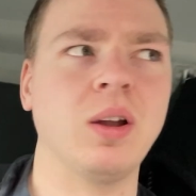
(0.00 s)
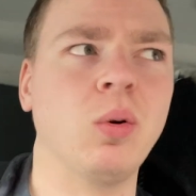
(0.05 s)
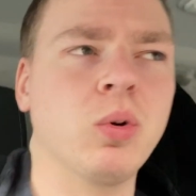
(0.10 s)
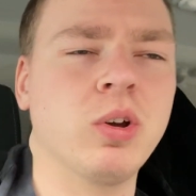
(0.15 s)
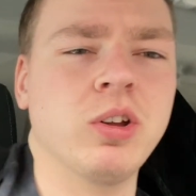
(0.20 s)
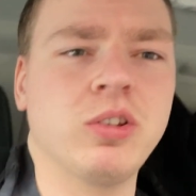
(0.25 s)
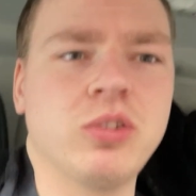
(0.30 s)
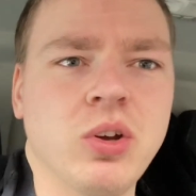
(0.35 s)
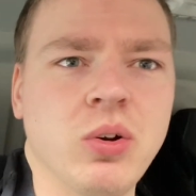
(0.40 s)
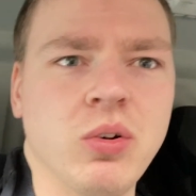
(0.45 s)

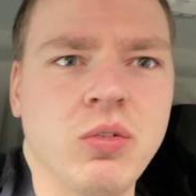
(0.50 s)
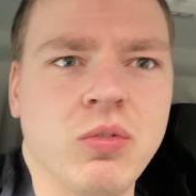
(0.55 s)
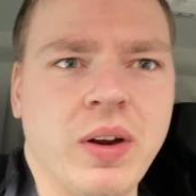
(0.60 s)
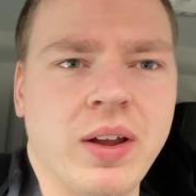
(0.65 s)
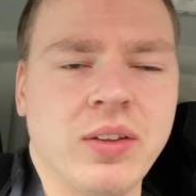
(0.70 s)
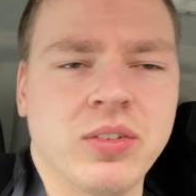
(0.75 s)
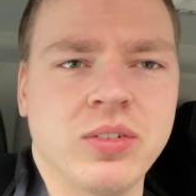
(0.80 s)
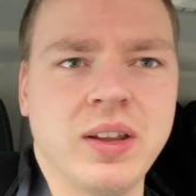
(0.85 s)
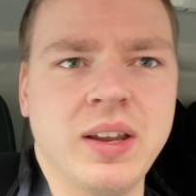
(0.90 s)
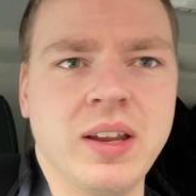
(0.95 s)
could do with
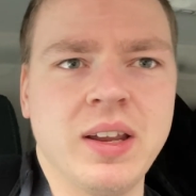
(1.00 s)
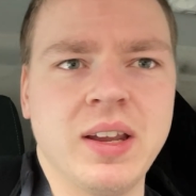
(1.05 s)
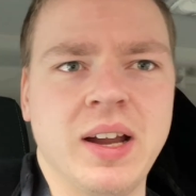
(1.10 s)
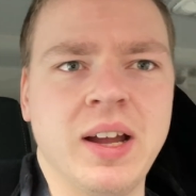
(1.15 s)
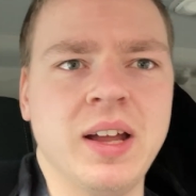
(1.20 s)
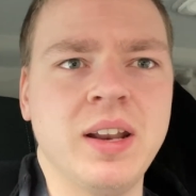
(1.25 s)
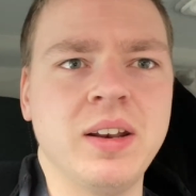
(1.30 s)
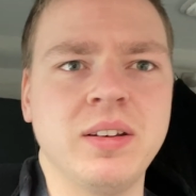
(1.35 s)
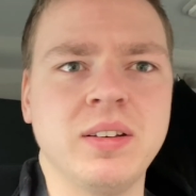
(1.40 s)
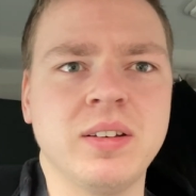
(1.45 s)
resting,
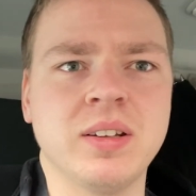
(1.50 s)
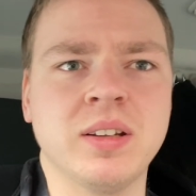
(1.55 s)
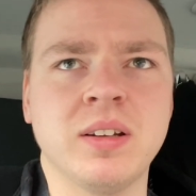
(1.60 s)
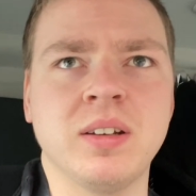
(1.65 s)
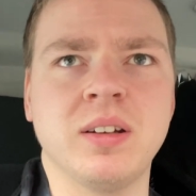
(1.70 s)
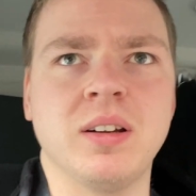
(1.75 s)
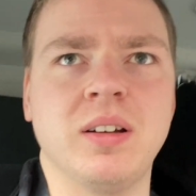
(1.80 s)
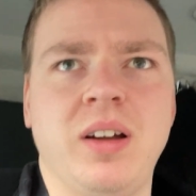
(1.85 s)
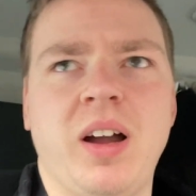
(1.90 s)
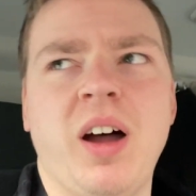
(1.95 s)
and
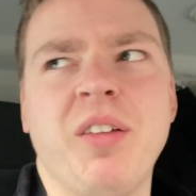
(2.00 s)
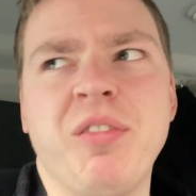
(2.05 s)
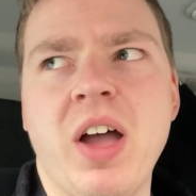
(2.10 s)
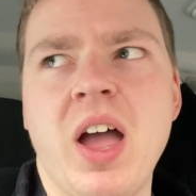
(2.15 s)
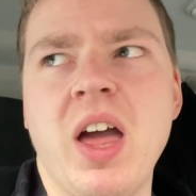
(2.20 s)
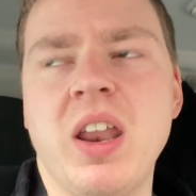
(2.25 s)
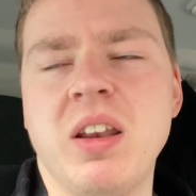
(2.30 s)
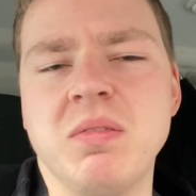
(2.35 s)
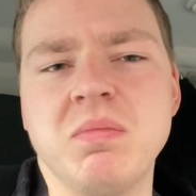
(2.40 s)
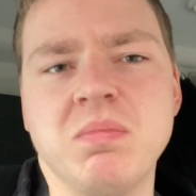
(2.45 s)
I've
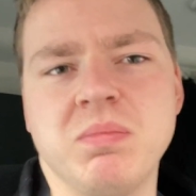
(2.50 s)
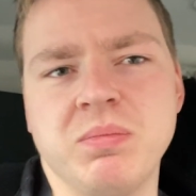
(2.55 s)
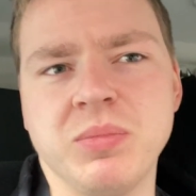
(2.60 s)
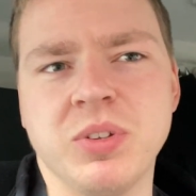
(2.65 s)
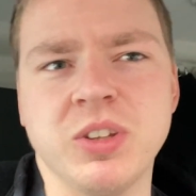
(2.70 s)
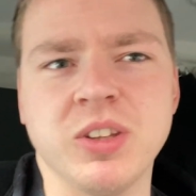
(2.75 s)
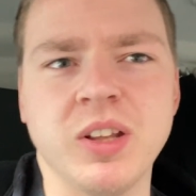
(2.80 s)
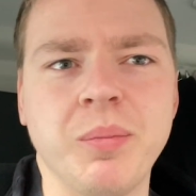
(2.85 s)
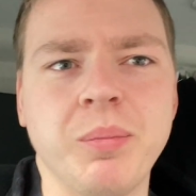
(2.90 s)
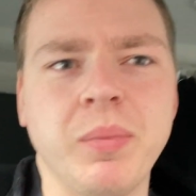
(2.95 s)
earned
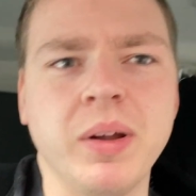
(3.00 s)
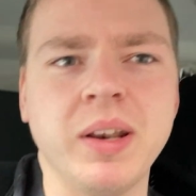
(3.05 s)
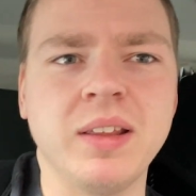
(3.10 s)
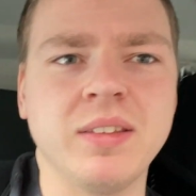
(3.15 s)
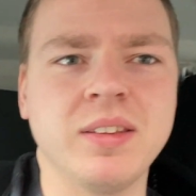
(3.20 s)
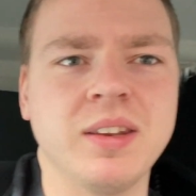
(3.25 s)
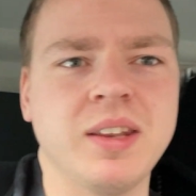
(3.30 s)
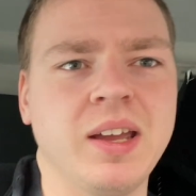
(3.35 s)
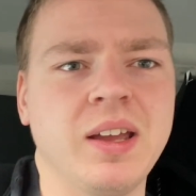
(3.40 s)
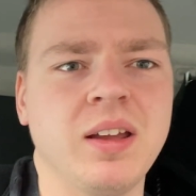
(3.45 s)
some money
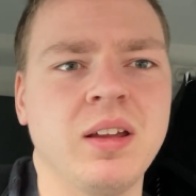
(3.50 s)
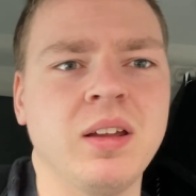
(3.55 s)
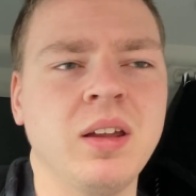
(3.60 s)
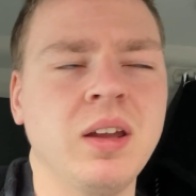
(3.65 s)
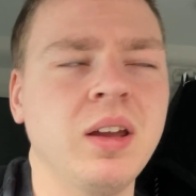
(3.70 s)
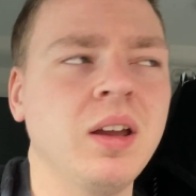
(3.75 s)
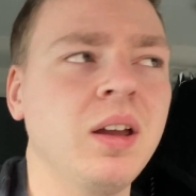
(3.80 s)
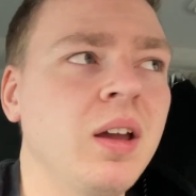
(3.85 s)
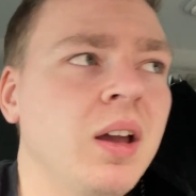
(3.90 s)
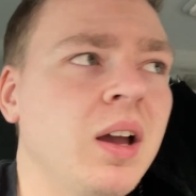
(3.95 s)
today,
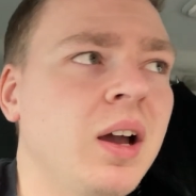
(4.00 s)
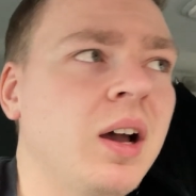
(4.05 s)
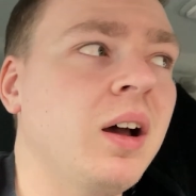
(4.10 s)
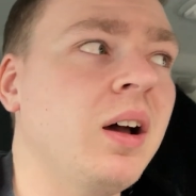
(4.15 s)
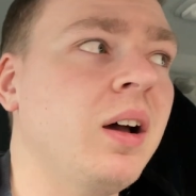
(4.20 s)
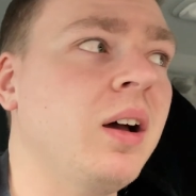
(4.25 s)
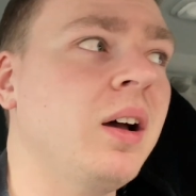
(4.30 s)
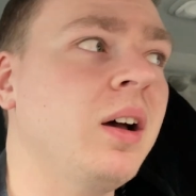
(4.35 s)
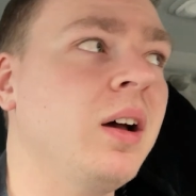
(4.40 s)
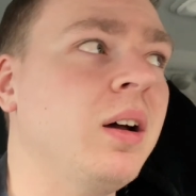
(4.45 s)

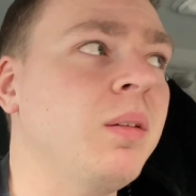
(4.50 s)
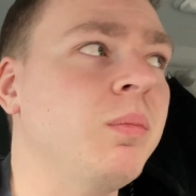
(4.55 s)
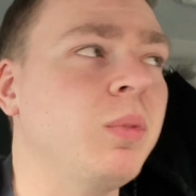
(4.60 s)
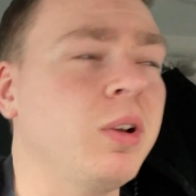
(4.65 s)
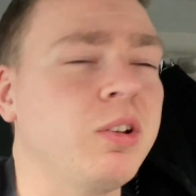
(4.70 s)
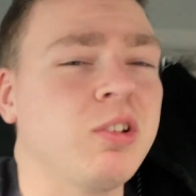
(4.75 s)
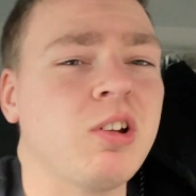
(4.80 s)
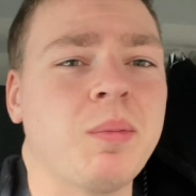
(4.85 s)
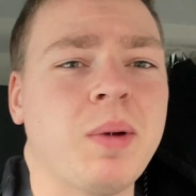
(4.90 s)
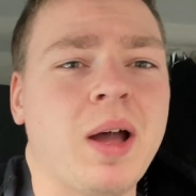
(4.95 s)

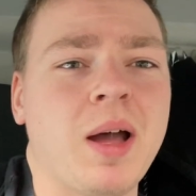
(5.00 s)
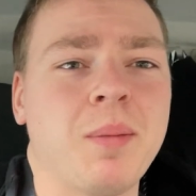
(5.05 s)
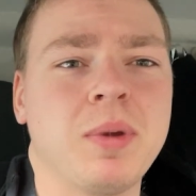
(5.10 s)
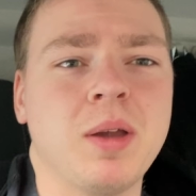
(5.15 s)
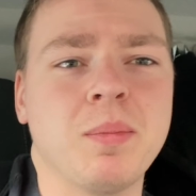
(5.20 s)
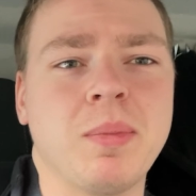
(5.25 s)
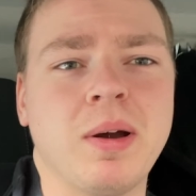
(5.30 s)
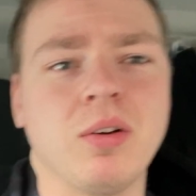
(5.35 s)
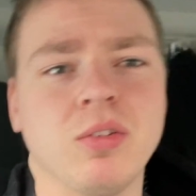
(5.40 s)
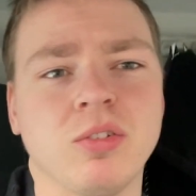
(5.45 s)
which I'm happy
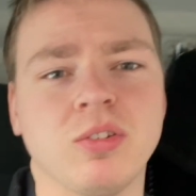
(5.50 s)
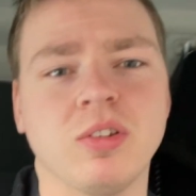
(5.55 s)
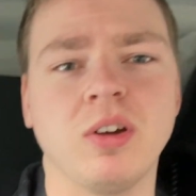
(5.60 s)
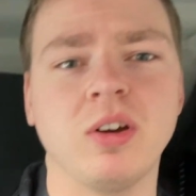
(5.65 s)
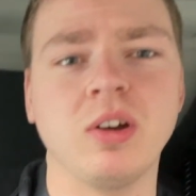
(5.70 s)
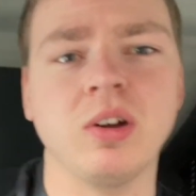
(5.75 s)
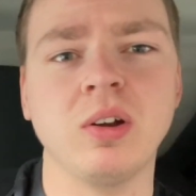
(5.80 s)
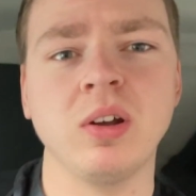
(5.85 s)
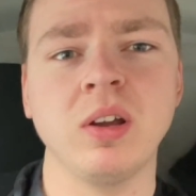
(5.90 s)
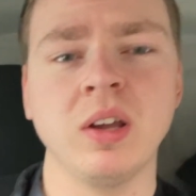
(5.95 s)
about.
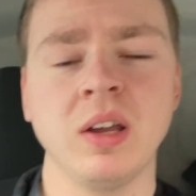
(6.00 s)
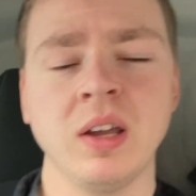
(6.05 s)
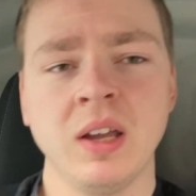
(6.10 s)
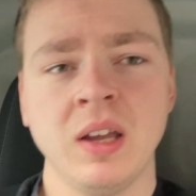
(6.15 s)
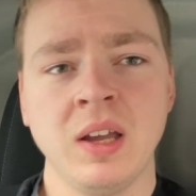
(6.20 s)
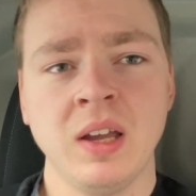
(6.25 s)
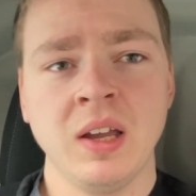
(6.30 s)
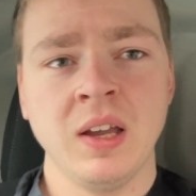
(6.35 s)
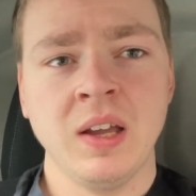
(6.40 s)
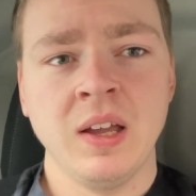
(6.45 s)
So
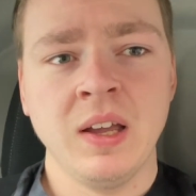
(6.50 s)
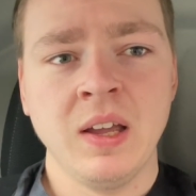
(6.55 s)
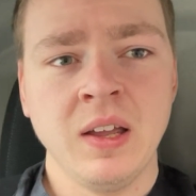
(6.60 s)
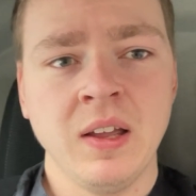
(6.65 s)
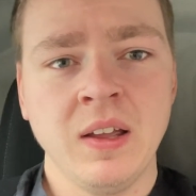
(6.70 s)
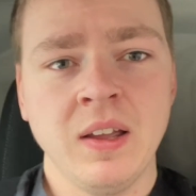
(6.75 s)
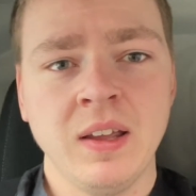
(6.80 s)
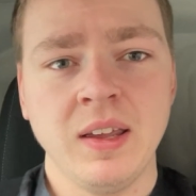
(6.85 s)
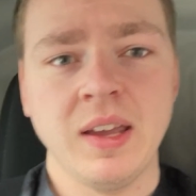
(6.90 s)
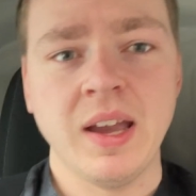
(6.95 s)

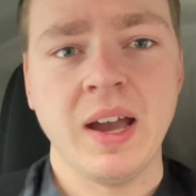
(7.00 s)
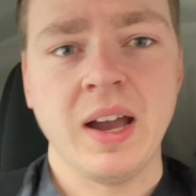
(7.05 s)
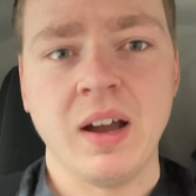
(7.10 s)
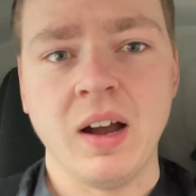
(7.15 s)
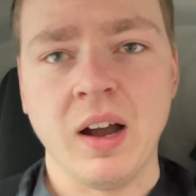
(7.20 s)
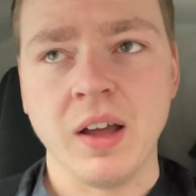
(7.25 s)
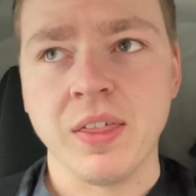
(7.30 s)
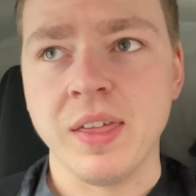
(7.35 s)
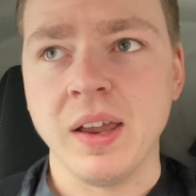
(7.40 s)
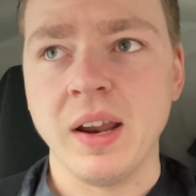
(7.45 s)
yeah,
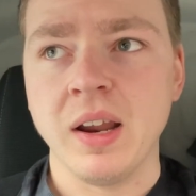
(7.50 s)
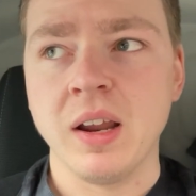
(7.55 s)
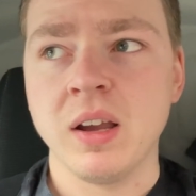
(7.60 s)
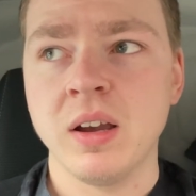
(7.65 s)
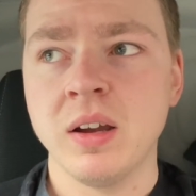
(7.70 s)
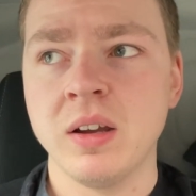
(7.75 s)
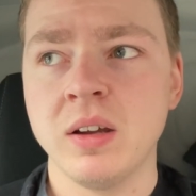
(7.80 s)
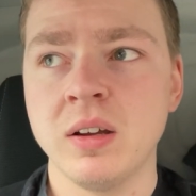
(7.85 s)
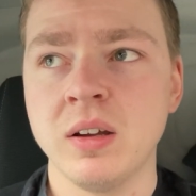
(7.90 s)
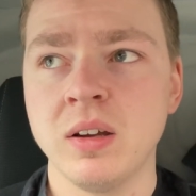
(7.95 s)
I think
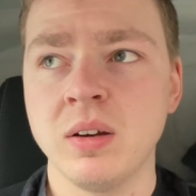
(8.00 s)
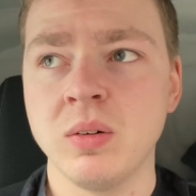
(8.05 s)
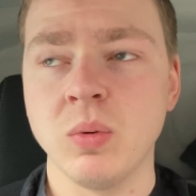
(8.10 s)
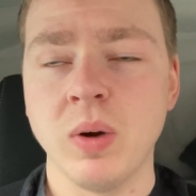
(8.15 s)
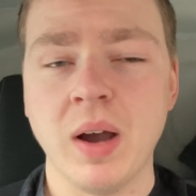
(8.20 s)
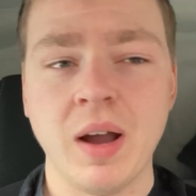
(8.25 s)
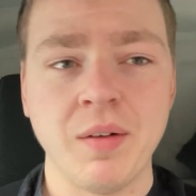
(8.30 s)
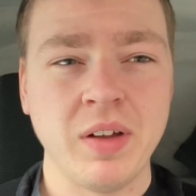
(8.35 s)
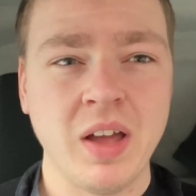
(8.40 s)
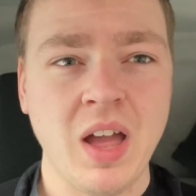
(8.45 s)

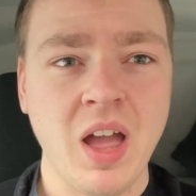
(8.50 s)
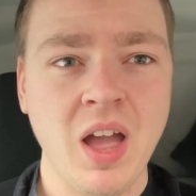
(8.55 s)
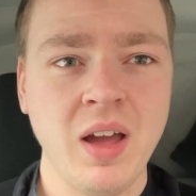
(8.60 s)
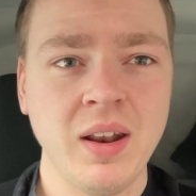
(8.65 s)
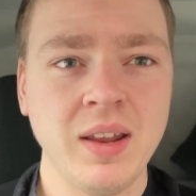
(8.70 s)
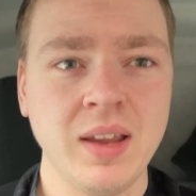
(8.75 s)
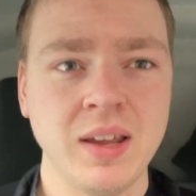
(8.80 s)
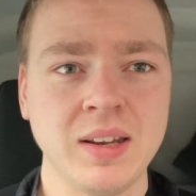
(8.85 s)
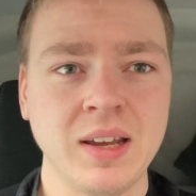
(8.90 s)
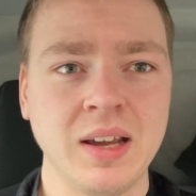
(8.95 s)
we'll have an
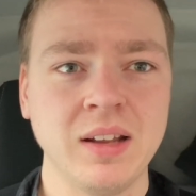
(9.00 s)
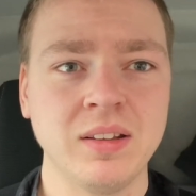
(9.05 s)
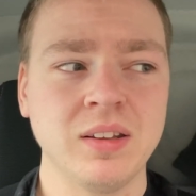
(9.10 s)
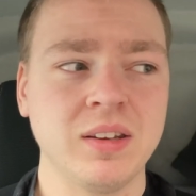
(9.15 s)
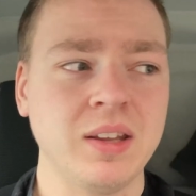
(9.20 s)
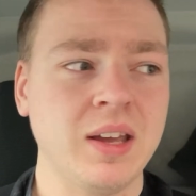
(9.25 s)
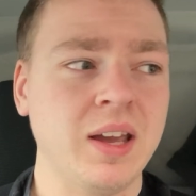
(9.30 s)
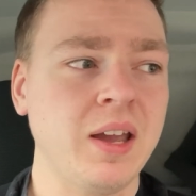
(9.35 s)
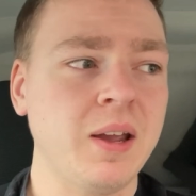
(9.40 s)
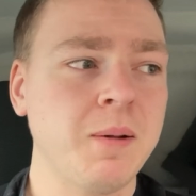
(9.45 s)
earlier day
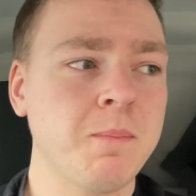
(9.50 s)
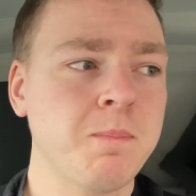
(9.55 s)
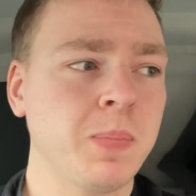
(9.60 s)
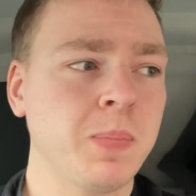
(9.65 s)
today.